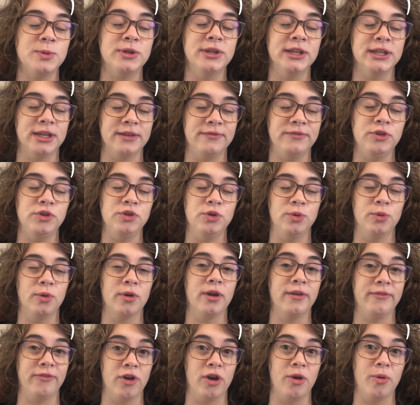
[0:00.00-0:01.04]
Like if you're
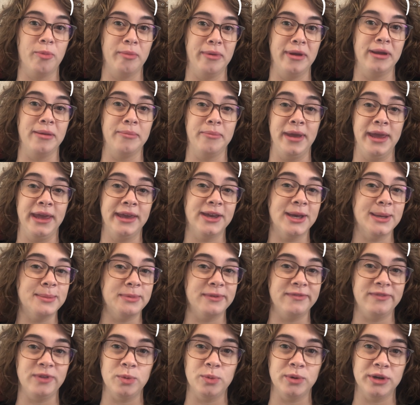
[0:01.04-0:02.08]
wearing makeup,
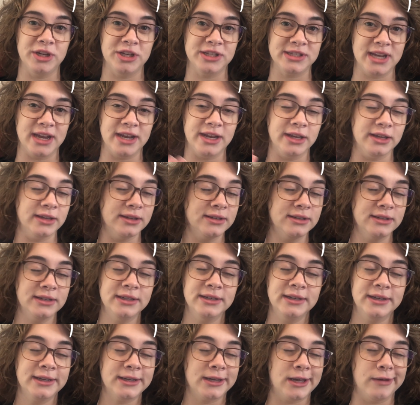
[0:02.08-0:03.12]
if you want to just kind of
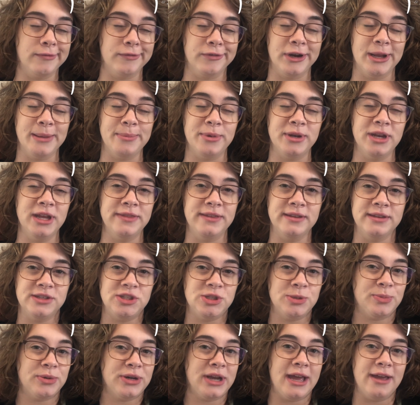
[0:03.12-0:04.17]
cover it up, but nothing
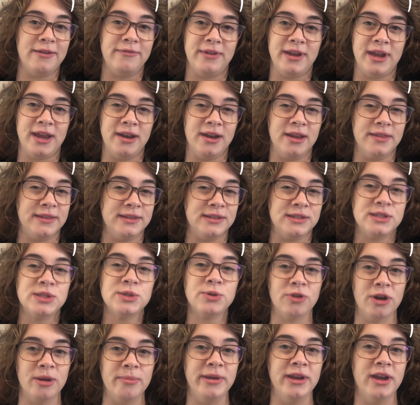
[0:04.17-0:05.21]
super heavy, nothing
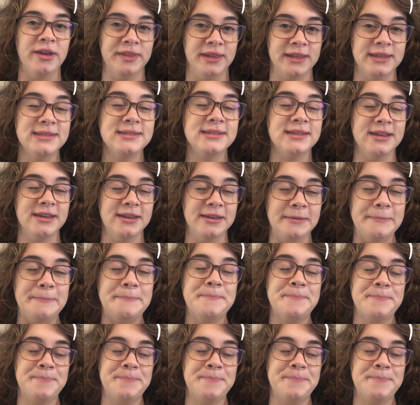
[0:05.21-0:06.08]
scrubby on that skin.